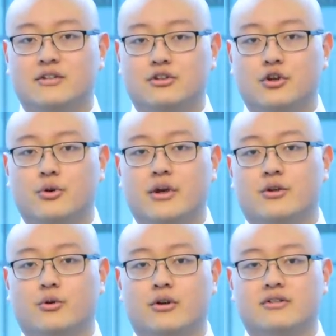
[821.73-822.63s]
to do
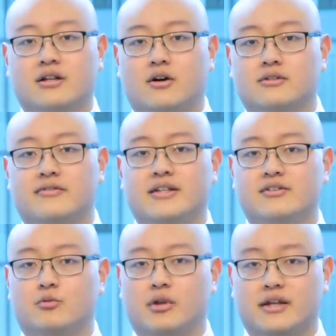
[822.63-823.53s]
in order to cultivate
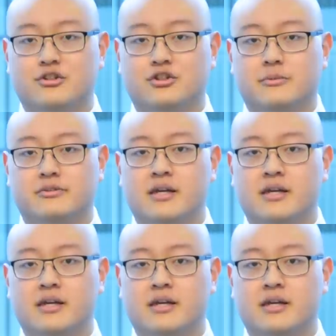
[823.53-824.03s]
these relationships